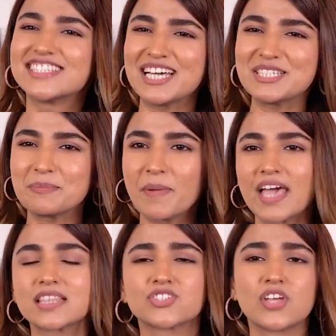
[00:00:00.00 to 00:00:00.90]
Just
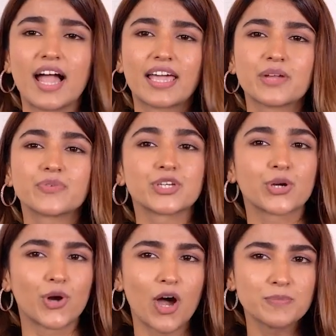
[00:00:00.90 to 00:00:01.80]
pair the jacket with a
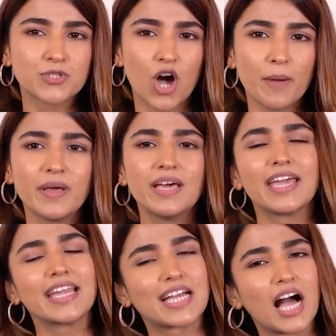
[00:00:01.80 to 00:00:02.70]
crop top
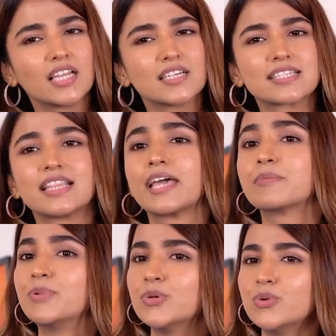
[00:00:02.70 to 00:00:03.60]
in colors like
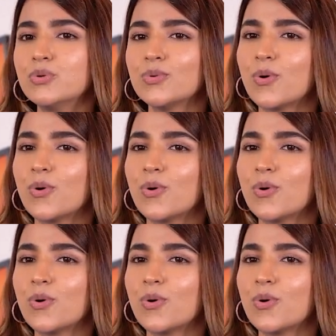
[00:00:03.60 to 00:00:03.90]
blue,